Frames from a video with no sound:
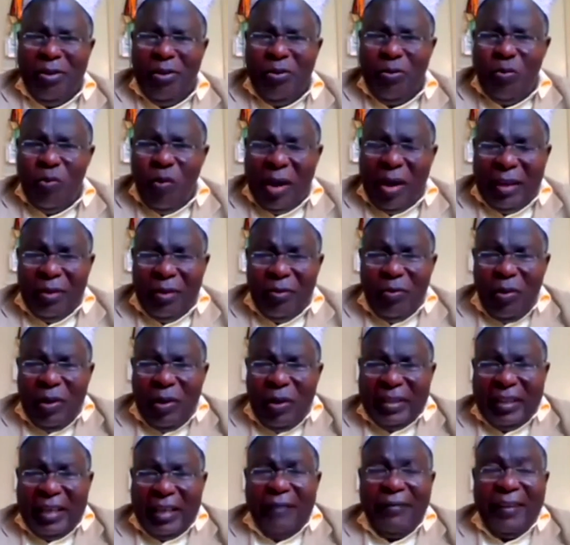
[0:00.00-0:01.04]
What, what
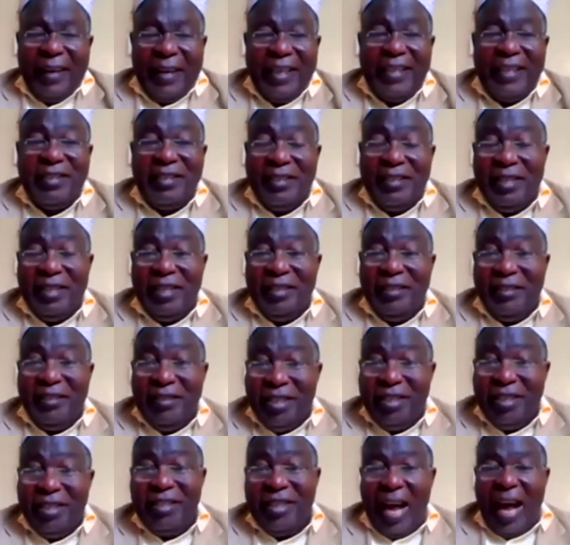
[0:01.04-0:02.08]
coverage did
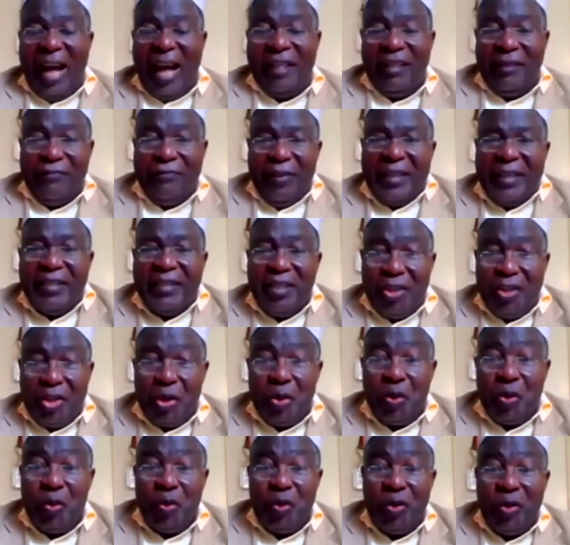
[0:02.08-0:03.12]
these other funds
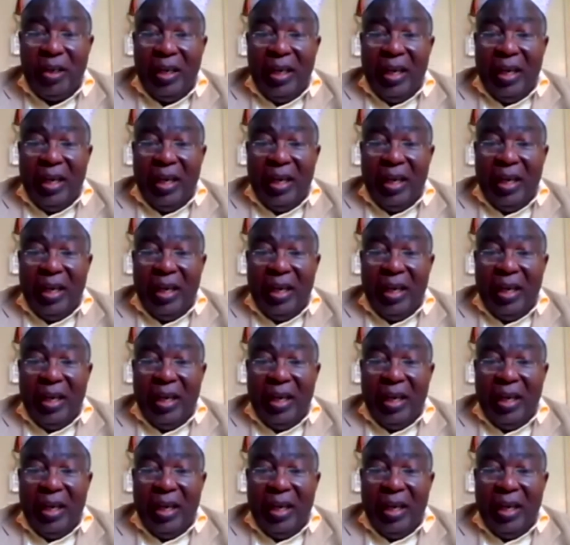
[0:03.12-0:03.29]
do?